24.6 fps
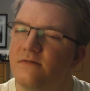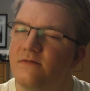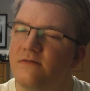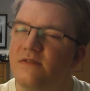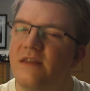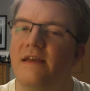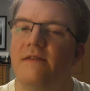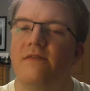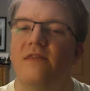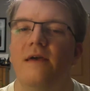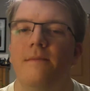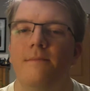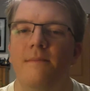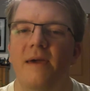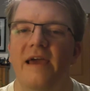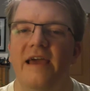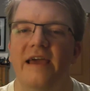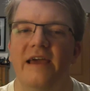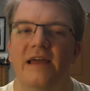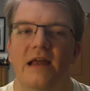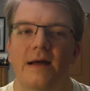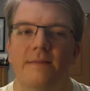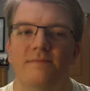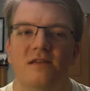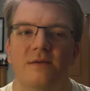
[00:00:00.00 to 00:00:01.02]
They make
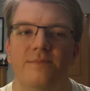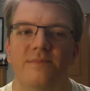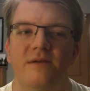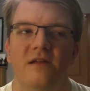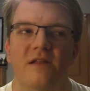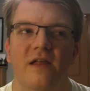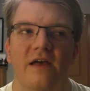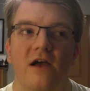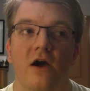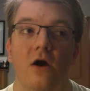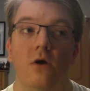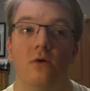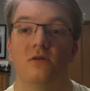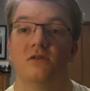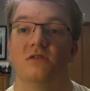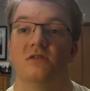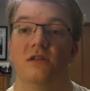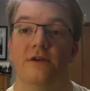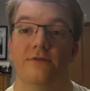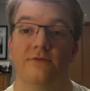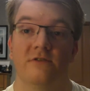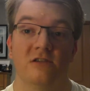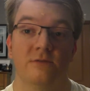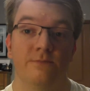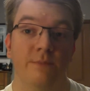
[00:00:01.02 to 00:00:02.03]
it up to be like, oh, it's
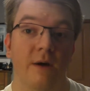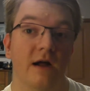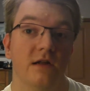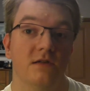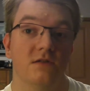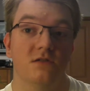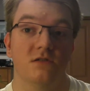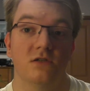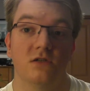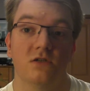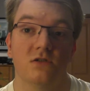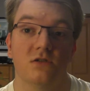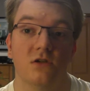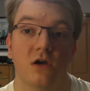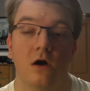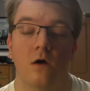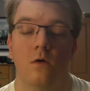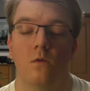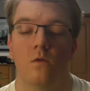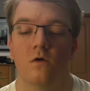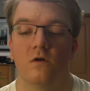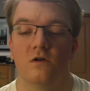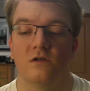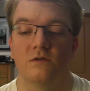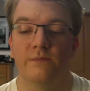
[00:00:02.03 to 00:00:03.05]
their response to Star
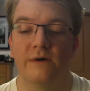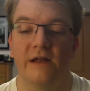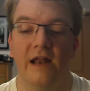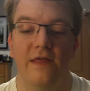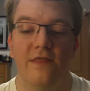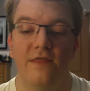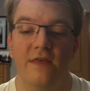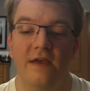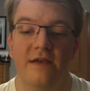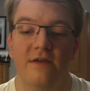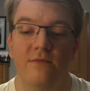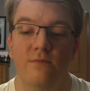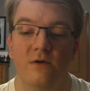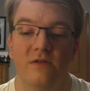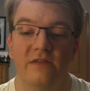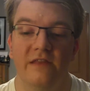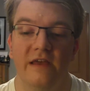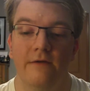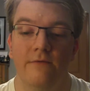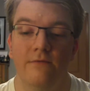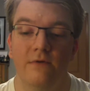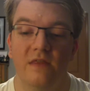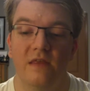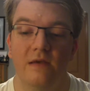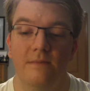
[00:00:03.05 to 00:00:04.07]
Wars, but I think what they
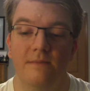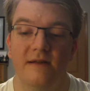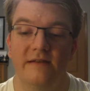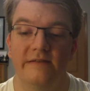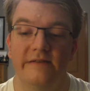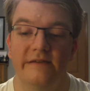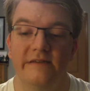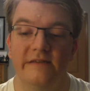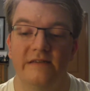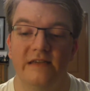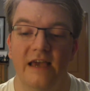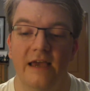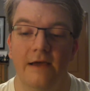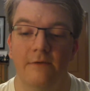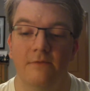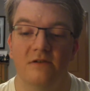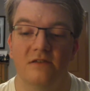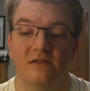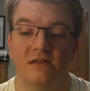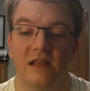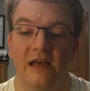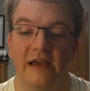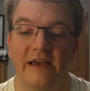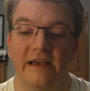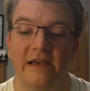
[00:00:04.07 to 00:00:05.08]
really meant to say
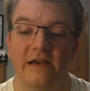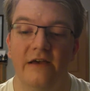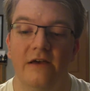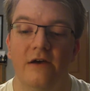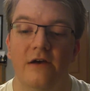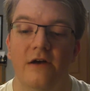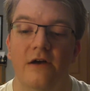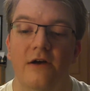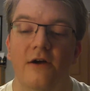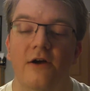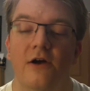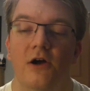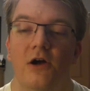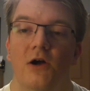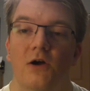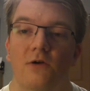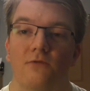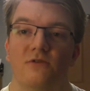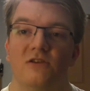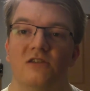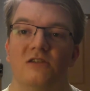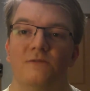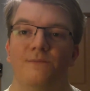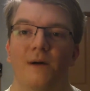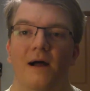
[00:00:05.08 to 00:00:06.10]
was like
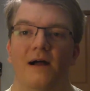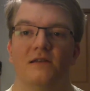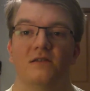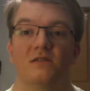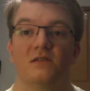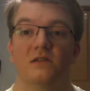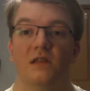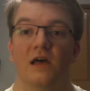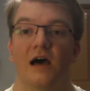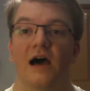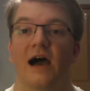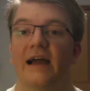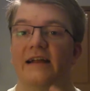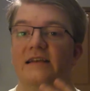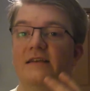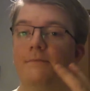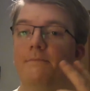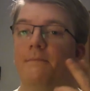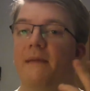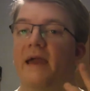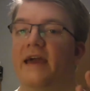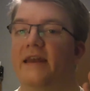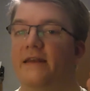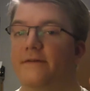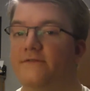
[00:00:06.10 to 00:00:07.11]
response to the high
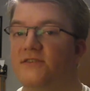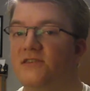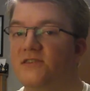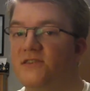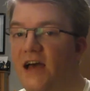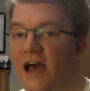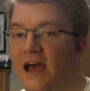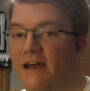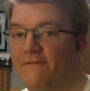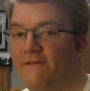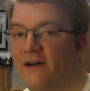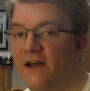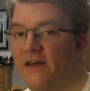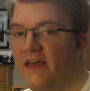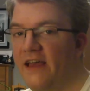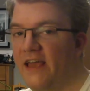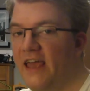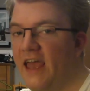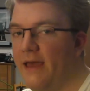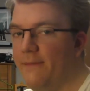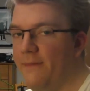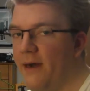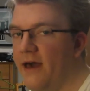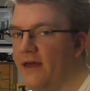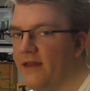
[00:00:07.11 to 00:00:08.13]
demand of sci-fi that
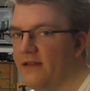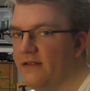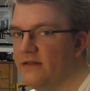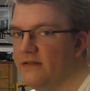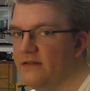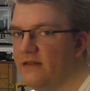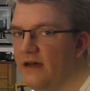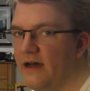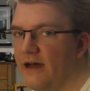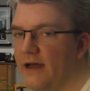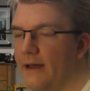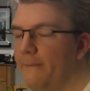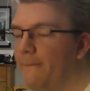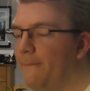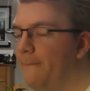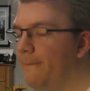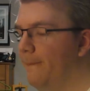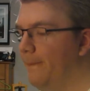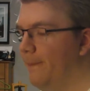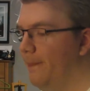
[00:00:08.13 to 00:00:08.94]
came out at the time.